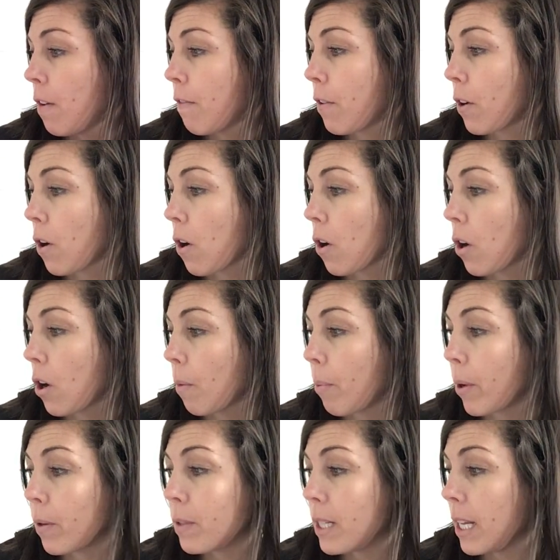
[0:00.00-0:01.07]
for our
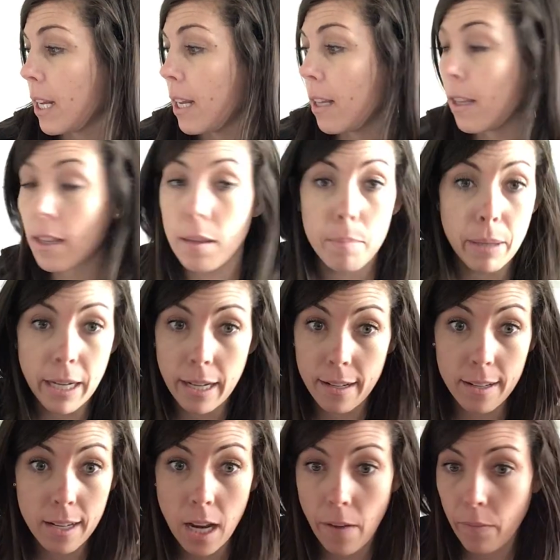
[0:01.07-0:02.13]
protein, the banana
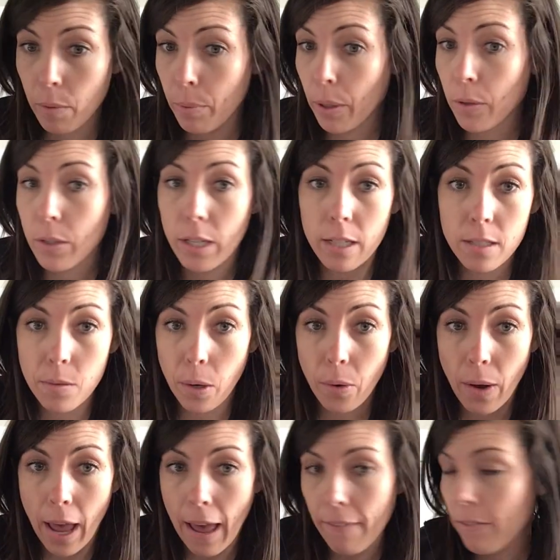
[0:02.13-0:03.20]
didn't have any protein, so I
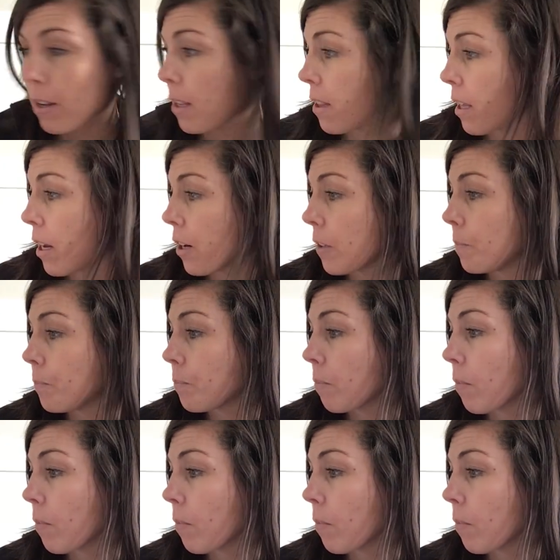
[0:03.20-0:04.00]
don't have any there.